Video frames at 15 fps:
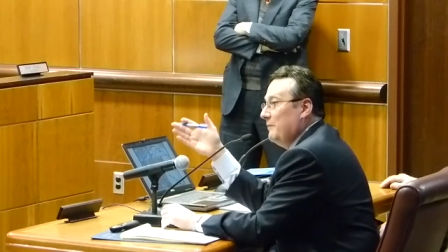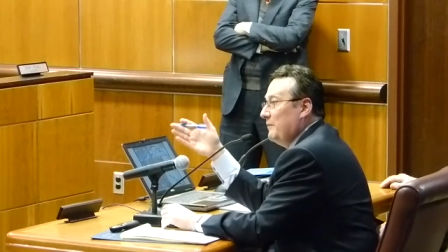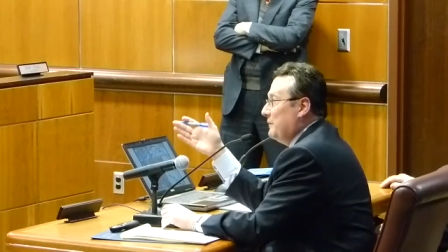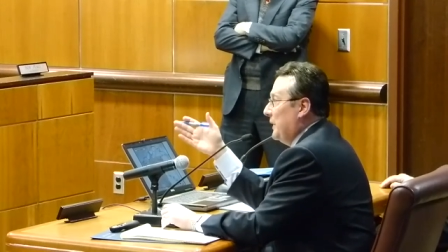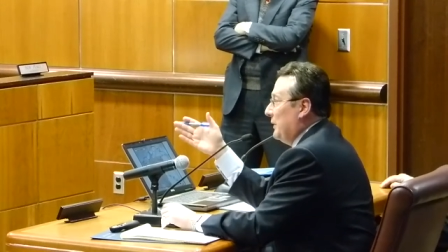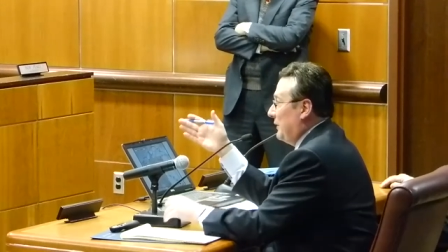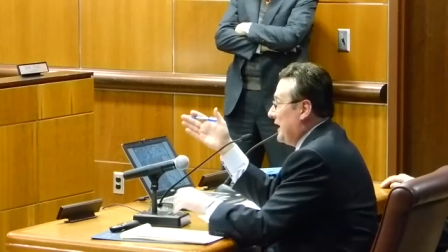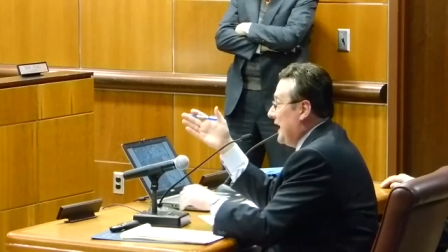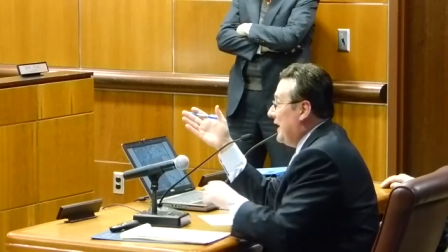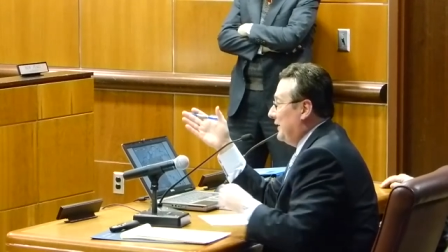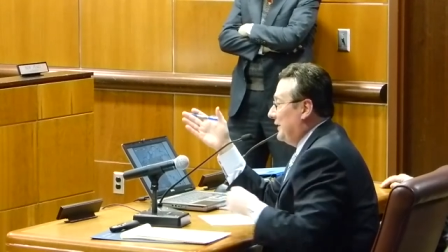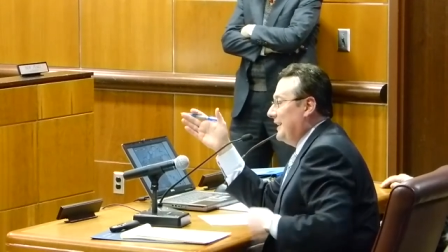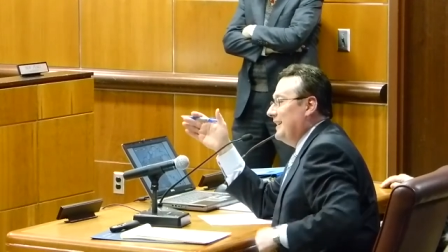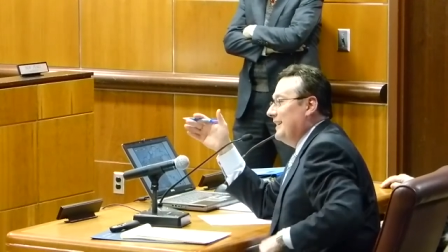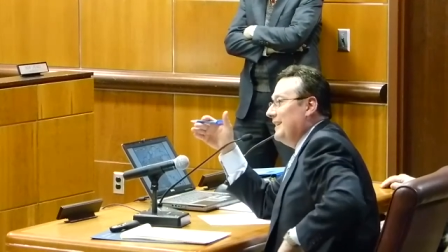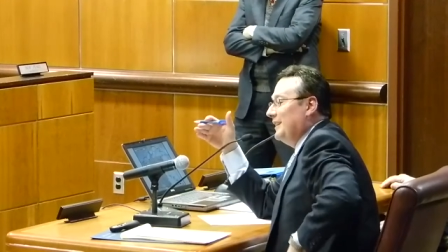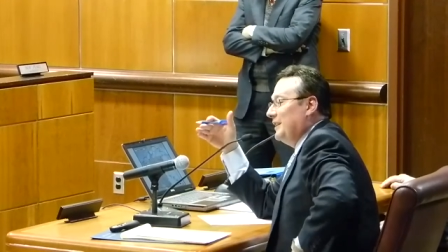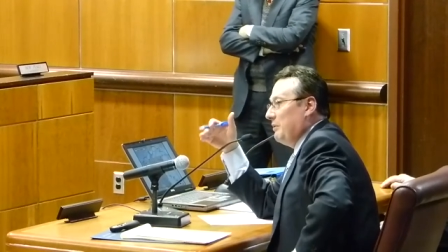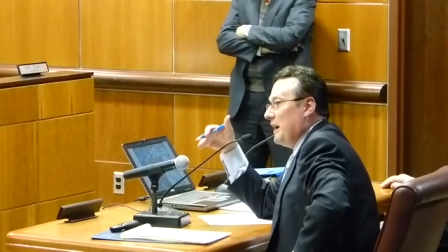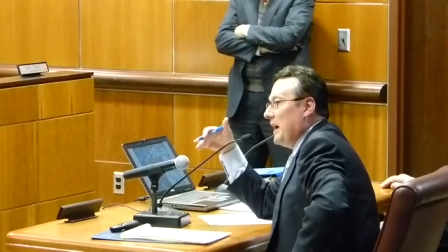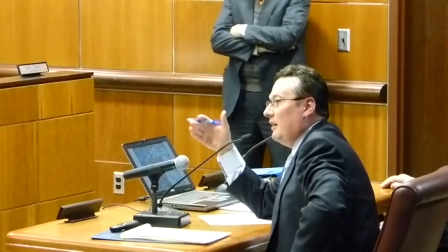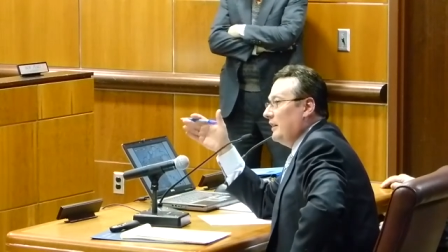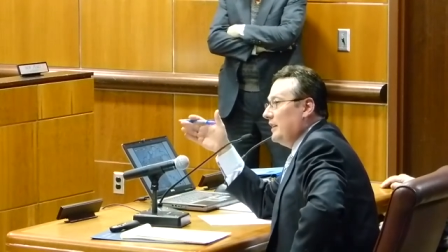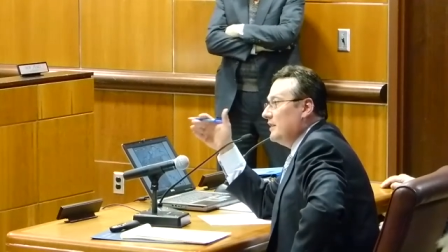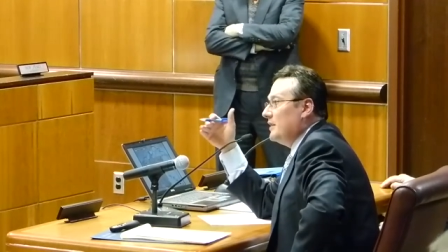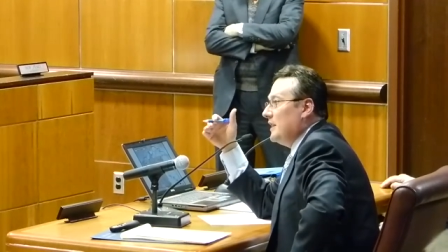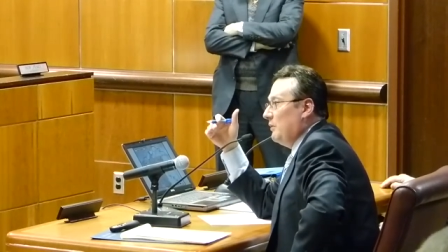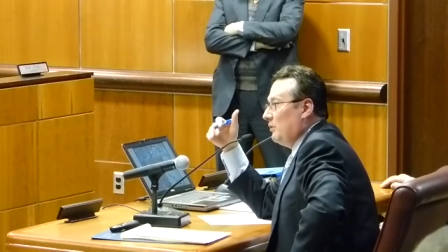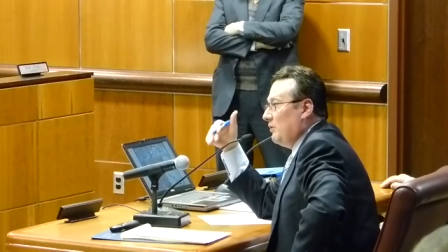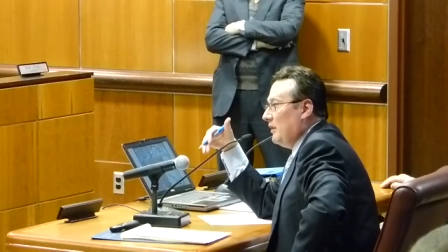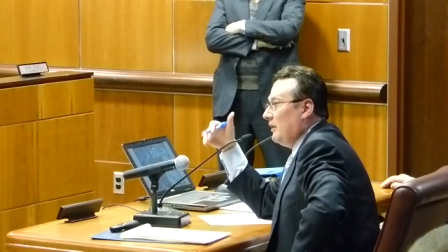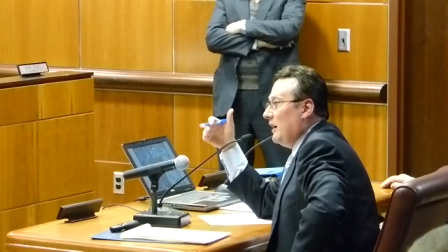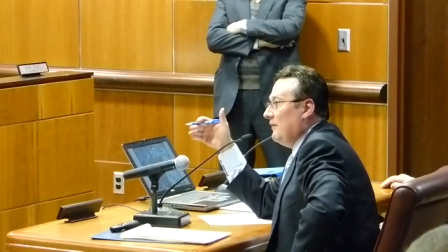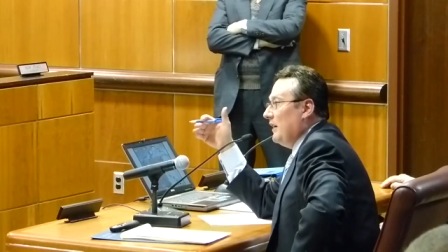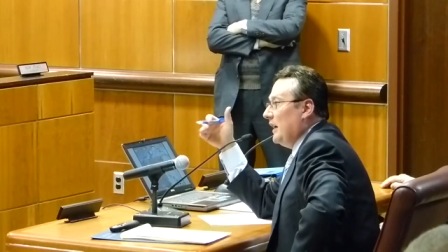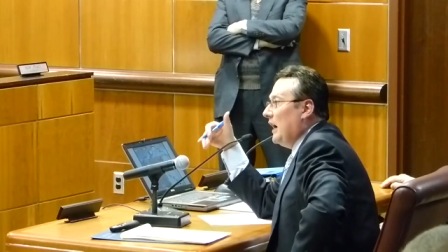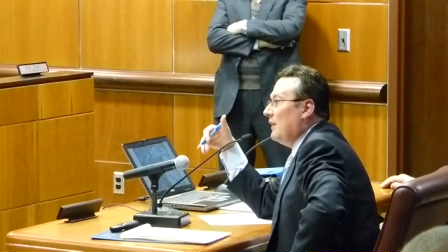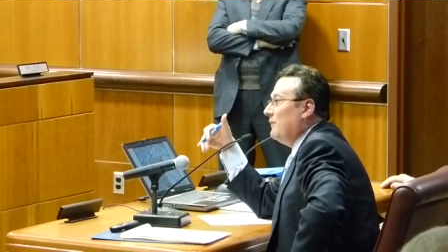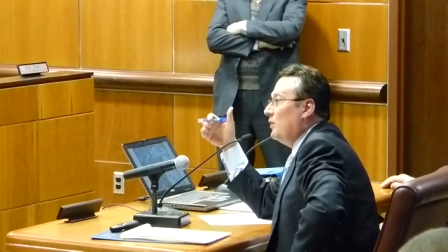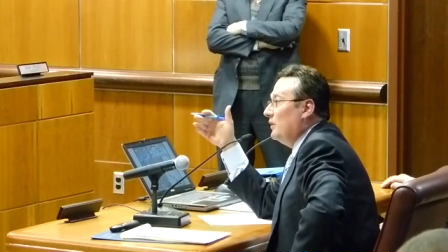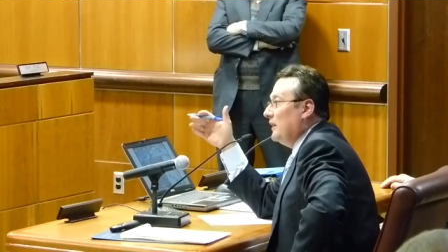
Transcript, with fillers: But reality, the reality is they would rather have that iPhone.